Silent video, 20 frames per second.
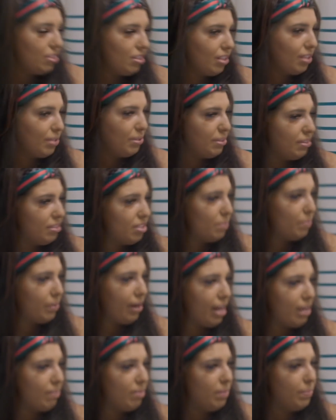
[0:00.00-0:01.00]
just like use it to
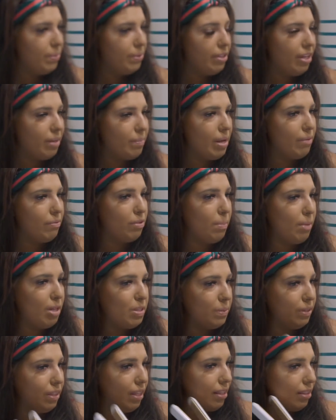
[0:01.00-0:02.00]
prank people. Like my
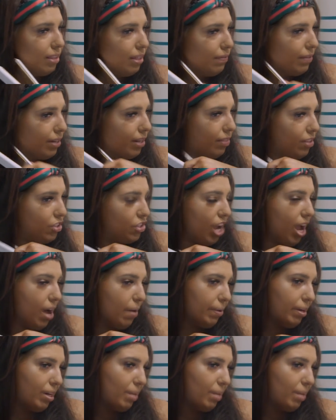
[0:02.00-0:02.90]
roommates would like leave it in the shower